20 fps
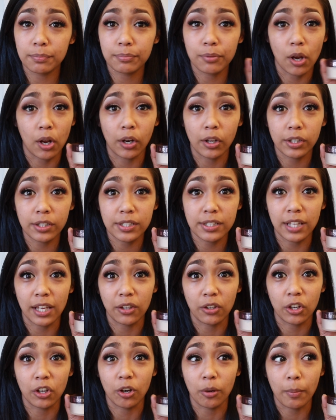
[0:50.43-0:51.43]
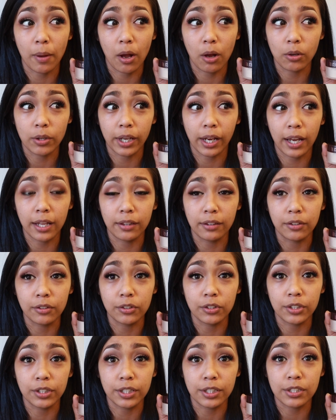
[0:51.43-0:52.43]
products that you hear about. Like, I
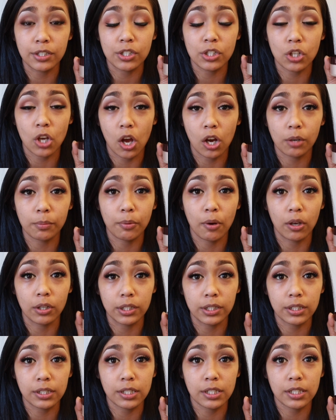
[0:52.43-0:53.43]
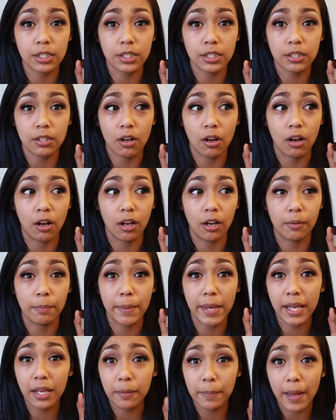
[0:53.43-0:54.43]
literally stock products on
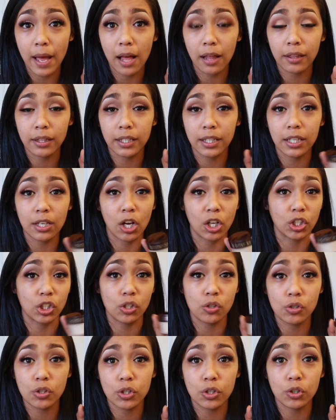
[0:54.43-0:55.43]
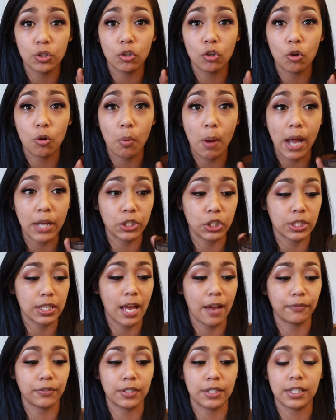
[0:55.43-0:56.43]
Makeup Alley, on YouTube. I just
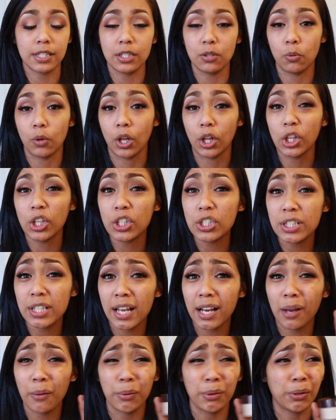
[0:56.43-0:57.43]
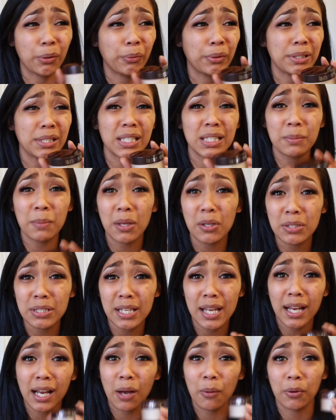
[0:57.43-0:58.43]
have to see what it looks like. I want to know what it smells
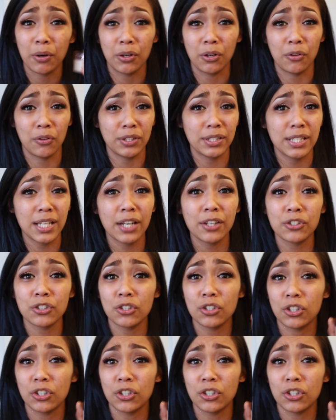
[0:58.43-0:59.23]
like. I want to know the texture,